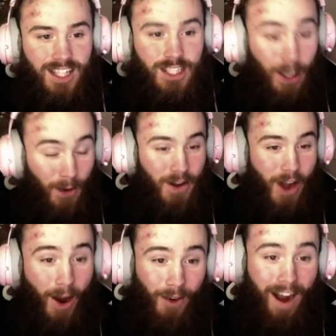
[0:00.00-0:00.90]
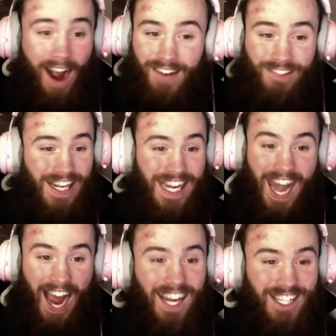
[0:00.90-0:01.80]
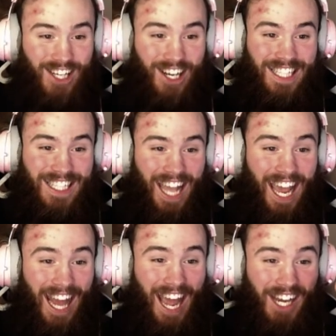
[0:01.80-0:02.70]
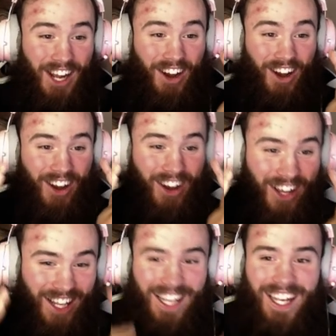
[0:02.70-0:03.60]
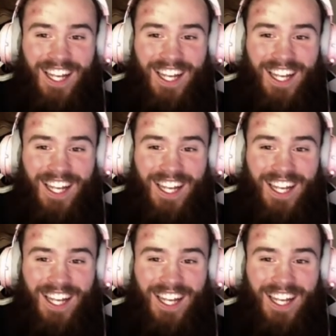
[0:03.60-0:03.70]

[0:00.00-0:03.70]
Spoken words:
So no, I would not trust that at all.